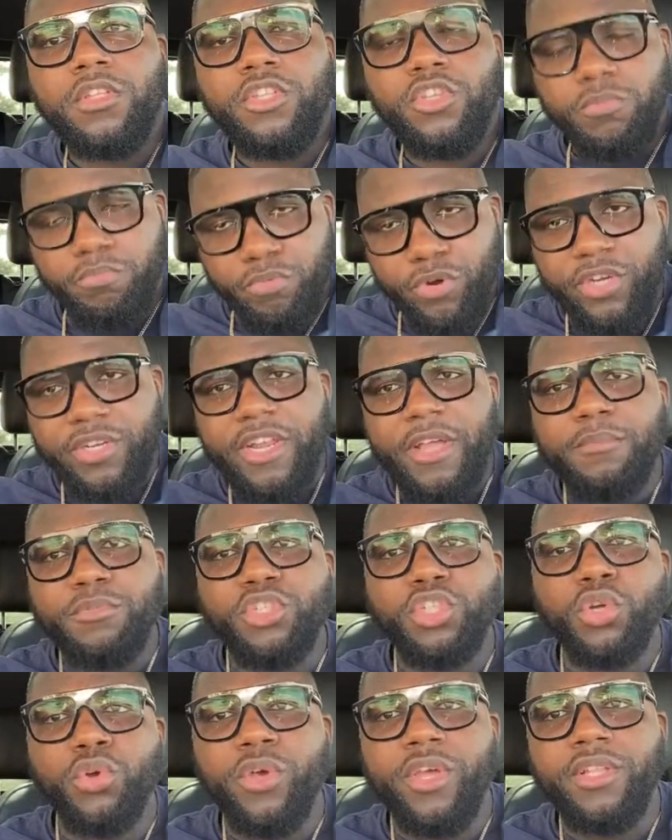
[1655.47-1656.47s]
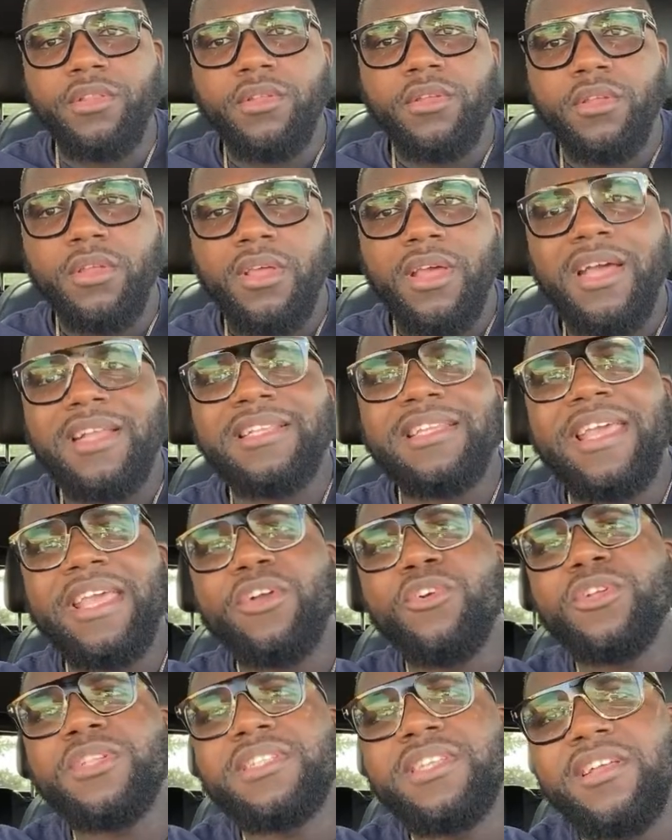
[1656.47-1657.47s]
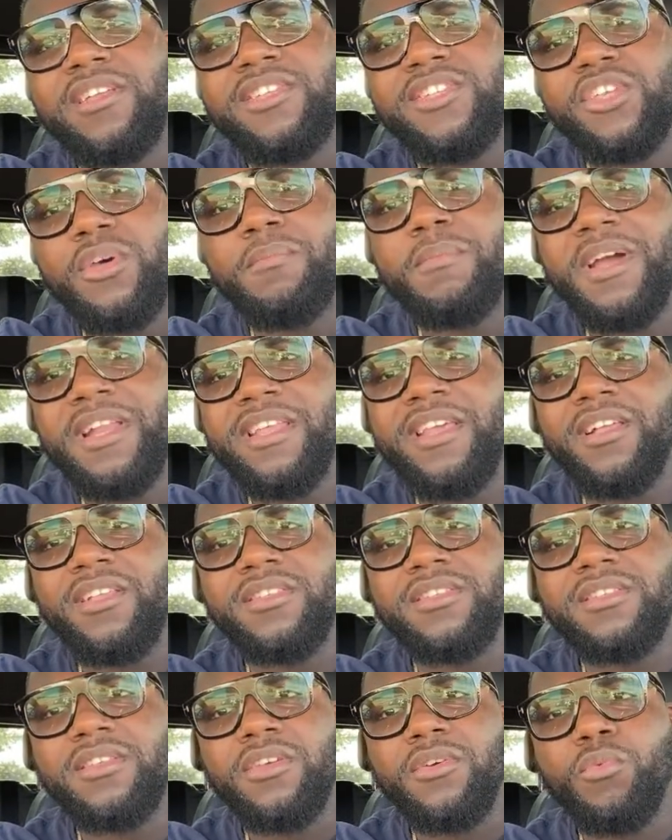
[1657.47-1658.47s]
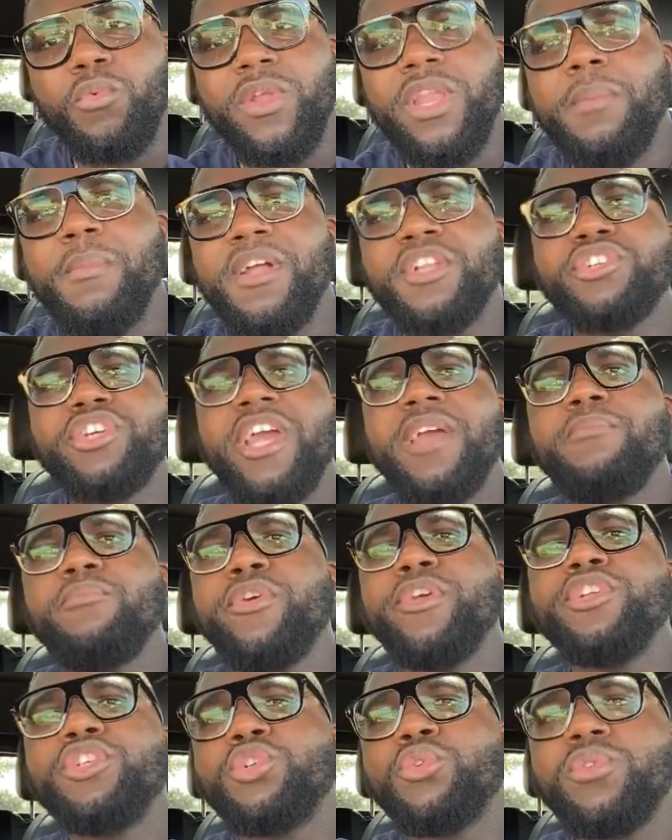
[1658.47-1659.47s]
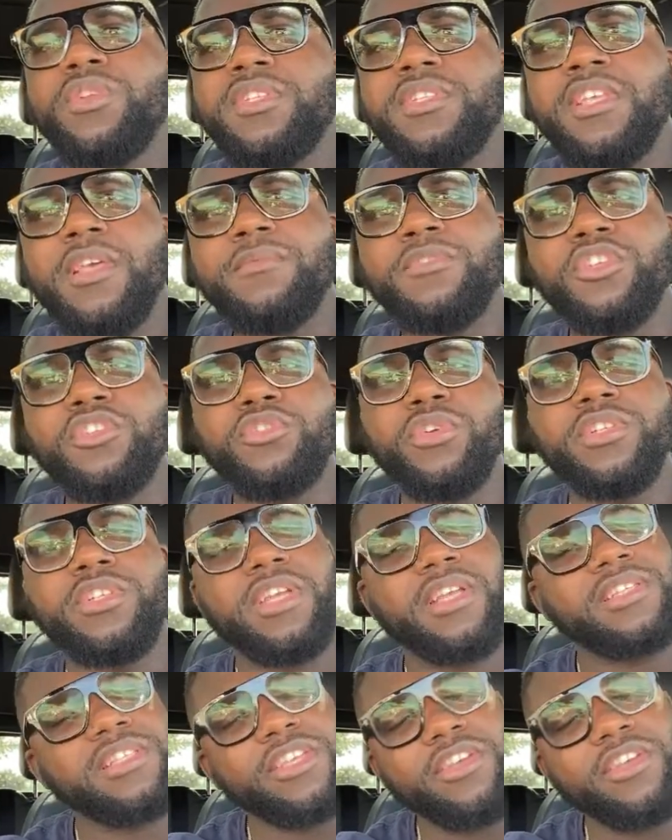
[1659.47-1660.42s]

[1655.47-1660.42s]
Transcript: you bring them through it and they go tell somebody else where they might try to bring through the same situation and say,